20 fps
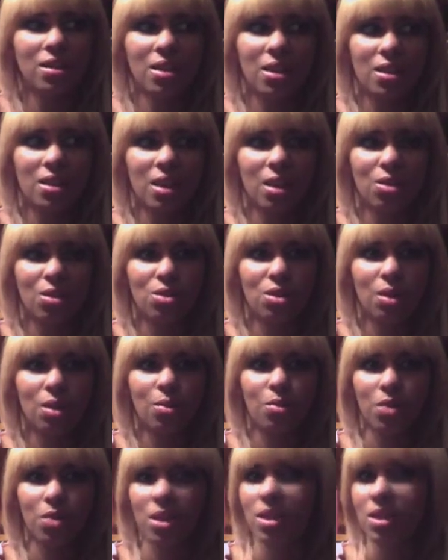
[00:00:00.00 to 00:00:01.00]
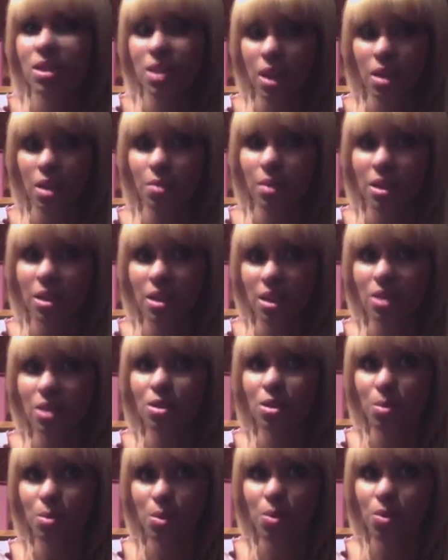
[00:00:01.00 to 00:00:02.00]
that title, so I'm really excited about that. That's
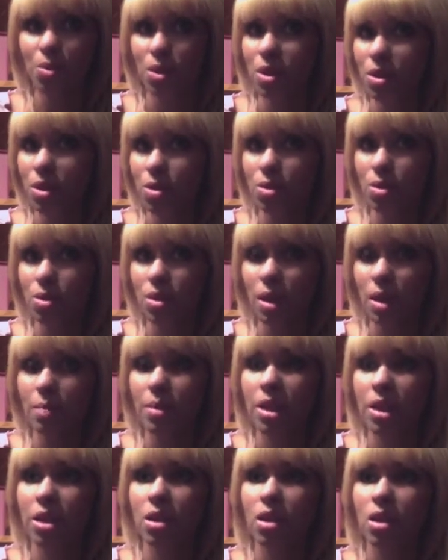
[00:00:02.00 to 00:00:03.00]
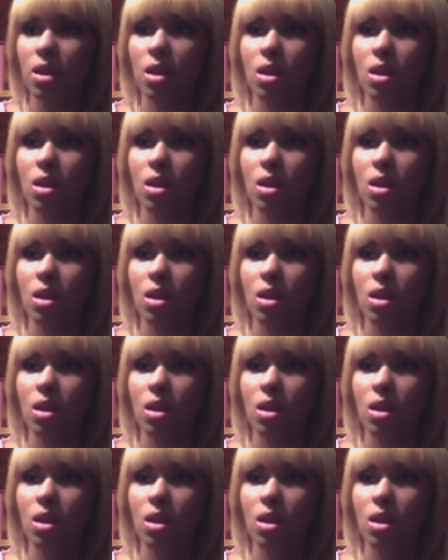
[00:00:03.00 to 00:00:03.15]
going to be really cool. I mean,